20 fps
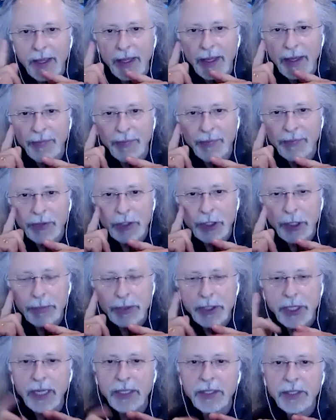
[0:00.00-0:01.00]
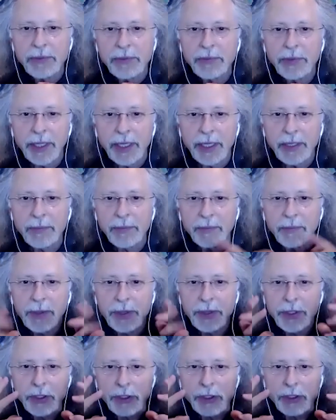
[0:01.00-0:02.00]
if subjectively,
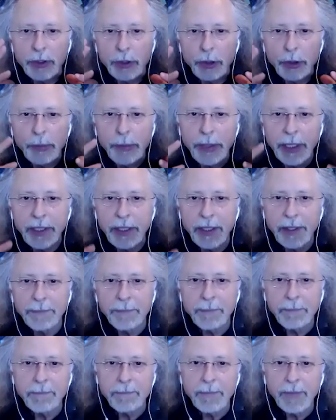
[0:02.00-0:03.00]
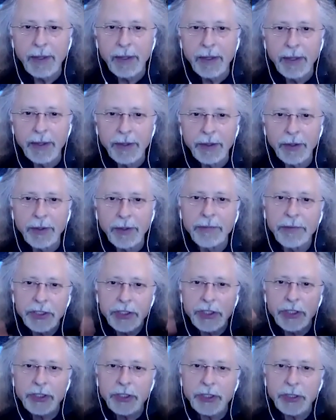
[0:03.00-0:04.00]
with this human nervous
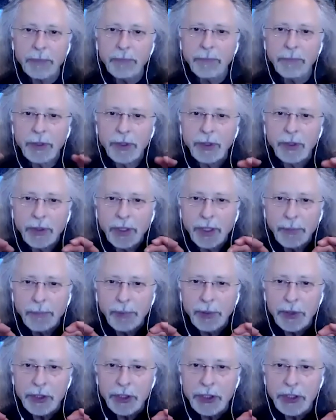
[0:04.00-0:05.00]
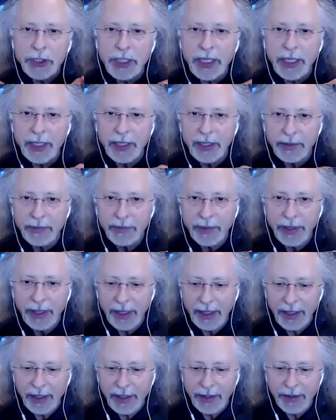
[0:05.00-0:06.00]
system, you could perceive
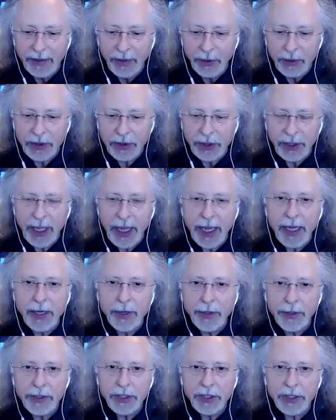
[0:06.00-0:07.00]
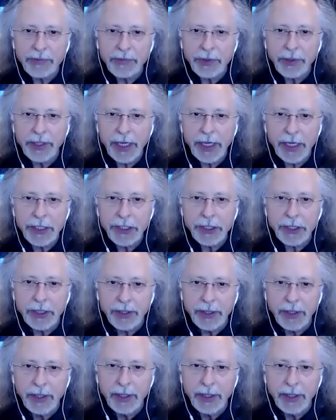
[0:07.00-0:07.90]
those layers of creation,